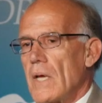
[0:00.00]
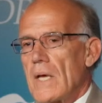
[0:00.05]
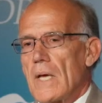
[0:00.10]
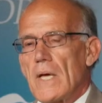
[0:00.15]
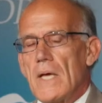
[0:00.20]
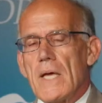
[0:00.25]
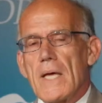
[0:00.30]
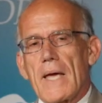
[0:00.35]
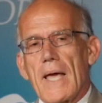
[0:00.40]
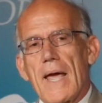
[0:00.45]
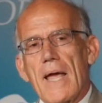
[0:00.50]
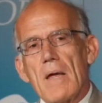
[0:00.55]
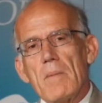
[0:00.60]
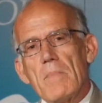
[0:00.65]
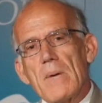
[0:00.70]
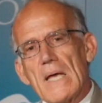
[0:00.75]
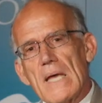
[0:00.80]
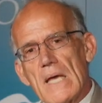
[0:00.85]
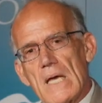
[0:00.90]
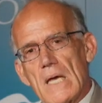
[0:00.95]
He
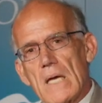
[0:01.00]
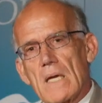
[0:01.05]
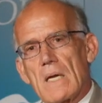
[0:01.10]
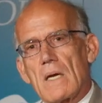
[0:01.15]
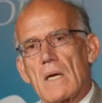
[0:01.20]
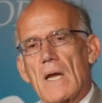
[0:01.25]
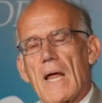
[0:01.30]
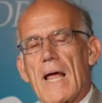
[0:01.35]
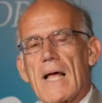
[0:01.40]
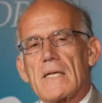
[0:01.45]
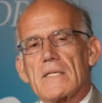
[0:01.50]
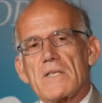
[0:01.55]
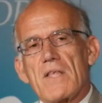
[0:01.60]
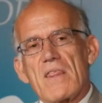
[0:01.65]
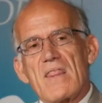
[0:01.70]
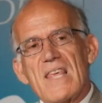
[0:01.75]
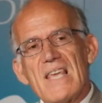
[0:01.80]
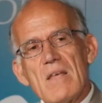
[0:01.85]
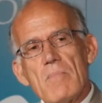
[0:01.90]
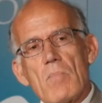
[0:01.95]
came in
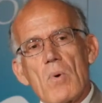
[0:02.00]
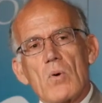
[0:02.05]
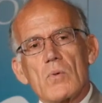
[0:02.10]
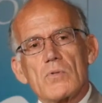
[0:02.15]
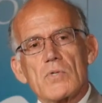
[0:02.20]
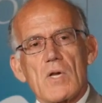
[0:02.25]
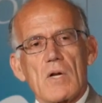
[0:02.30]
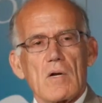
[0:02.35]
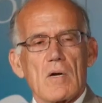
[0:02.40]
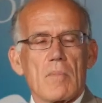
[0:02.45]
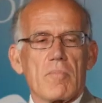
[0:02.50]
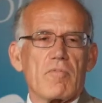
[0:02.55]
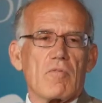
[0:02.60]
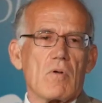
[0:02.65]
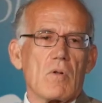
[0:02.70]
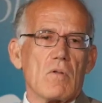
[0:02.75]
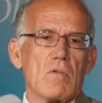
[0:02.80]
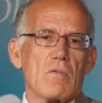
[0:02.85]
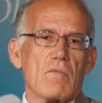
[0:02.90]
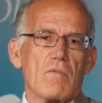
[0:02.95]
as the most
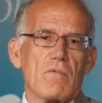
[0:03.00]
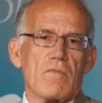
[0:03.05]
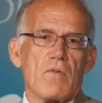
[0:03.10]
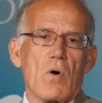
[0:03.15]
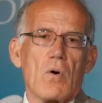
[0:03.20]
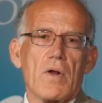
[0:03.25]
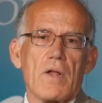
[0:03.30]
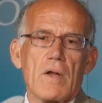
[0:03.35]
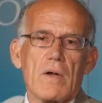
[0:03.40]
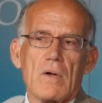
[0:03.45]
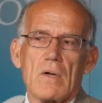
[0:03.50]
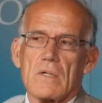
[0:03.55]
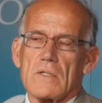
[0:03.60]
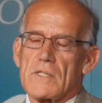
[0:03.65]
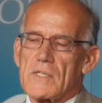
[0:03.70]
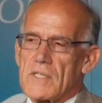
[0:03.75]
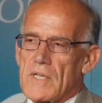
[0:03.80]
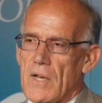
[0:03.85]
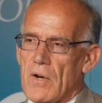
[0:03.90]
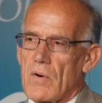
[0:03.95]
liberal voting
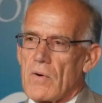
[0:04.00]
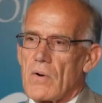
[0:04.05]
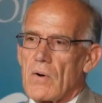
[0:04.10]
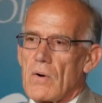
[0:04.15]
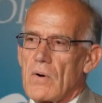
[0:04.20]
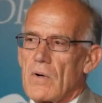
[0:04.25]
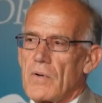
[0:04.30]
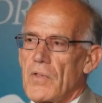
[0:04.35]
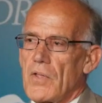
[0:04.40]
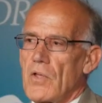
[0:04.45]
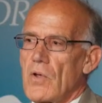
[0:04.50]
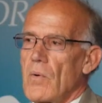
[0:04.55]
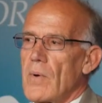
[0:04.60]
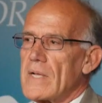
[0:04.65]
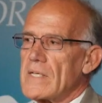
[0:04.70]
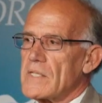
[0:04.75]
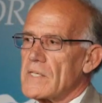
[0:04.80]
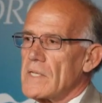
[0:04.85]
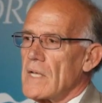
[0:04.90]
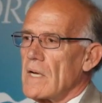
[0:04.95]
senator in the
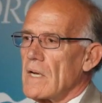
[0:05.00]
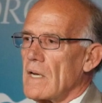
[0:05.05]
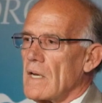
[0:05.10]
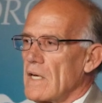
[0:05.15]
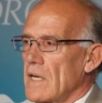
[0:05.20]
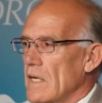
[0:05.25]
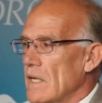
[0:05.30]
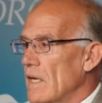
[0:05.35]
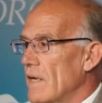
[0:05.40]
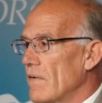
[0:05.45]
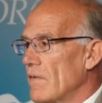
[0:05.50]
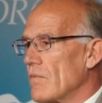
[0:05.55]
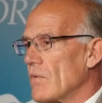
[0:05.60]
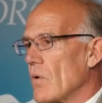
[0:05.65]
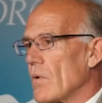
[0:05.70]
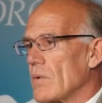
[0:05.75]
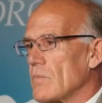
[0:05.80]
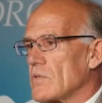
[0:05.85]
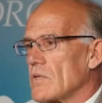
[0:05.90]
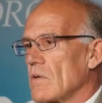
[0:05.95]
U.S. Senate, even
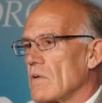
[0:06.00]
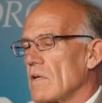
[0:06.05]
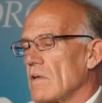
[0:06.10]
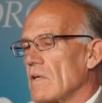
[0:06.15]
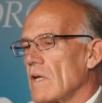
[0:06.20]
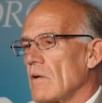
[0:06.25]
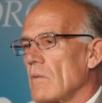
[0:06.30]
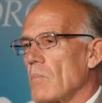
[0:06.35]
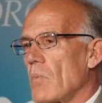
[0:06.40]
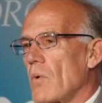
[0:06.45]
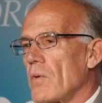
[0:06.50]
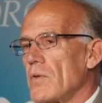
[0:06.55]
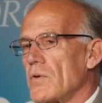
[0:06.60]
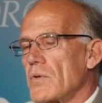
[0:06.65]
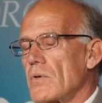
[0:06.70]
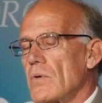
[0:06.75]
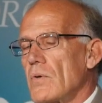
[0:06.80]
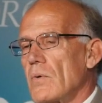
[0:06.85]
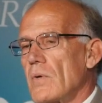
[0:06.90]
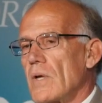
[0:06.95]
though it was a little more
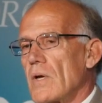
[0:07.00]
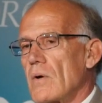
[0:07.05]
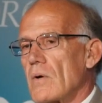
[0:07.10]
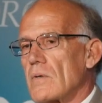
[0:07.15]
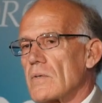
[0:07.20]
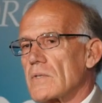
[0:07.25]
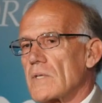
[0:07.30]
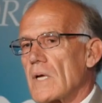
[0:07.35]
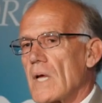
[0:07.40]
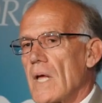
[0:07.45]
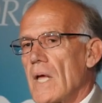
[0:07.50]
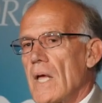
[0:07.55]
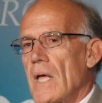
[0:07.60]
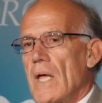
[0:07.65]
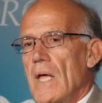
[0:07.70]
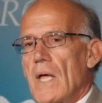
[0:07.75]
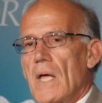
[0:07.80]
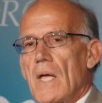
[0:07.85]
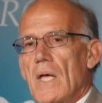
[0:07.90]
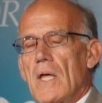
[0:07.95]
than two years.
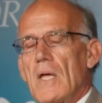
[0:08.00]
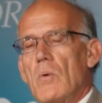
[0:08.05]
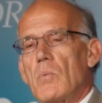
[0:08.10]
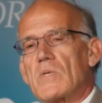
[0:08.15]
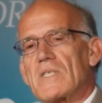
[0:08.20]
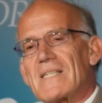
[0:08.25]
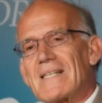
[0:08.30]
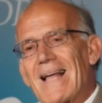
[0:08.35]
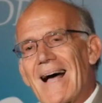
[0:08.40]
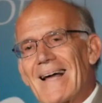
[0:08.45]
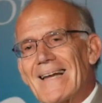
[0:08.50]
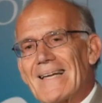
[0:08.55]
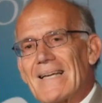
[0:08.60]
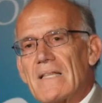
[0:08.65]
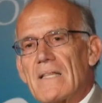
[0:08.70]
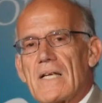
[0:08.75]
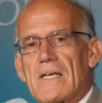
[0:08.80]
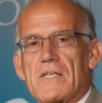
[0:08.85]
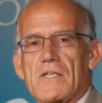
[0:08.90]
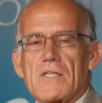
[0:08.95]
He was not
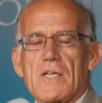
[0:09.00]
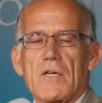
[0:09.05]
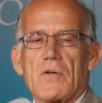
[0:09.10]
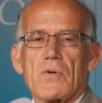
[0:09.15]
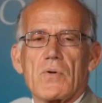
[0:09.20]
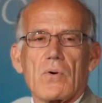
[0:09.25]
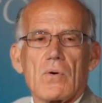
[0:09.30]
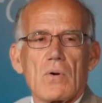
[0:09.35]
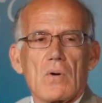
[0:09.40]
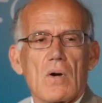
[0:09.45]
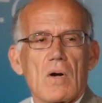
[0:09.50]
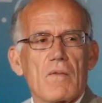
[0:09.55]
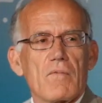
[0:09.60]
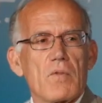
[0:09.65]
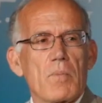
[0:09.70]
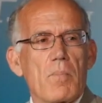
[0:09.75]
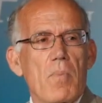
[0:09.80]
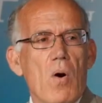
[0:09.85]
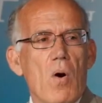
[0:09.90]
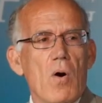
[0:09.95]
in the center of
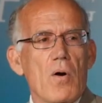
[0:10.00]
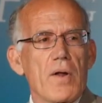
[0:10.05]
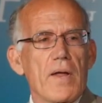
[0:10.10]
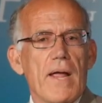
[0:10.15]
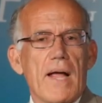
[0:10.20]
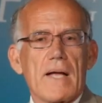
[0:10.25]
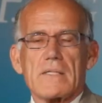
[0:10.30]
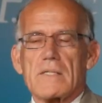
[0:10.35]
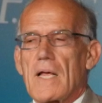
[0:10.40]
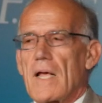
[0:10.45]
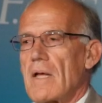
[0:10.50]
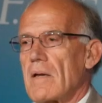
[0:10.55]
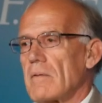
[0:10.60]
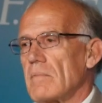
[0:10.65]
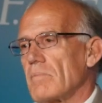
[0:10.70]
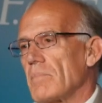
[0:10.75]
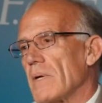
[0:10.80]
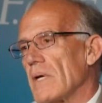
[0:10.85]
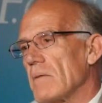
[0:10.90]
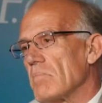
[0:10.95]
the party as
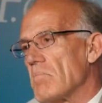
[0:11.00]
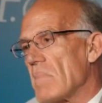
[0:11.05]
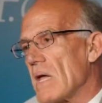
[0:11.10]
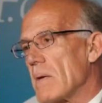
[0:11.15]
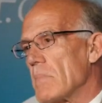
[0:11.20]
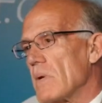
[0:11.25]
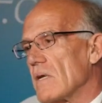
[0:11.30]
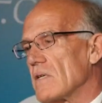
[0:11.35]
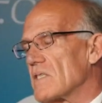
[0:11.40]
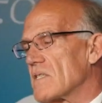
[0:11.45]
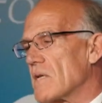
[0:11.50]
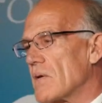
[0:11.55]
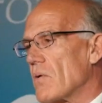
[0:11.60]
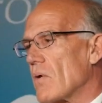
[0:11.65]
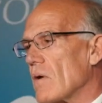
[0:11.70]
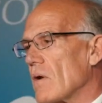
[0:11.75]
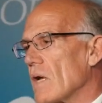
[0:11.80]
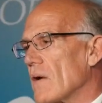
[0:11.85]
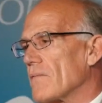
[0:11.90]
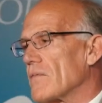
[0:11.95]
had been maybe
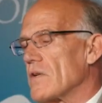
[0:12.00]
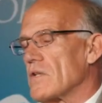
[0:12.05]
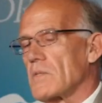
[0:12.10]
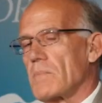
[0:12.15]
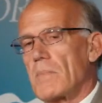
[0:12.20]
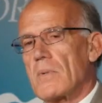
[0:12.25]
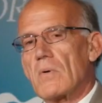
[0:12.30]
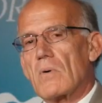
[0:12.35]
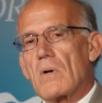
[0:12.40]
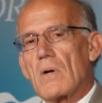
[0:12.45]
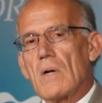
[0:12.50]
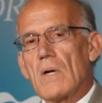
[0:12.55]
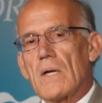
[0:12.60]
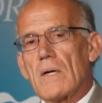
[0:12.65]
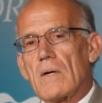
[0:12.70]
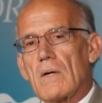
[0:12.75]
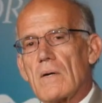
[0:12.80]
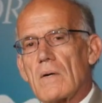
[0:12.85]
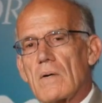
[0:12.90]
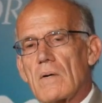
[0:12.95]
center left as Bill
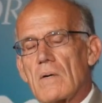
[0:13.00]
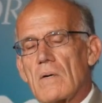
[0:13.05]
Clinton.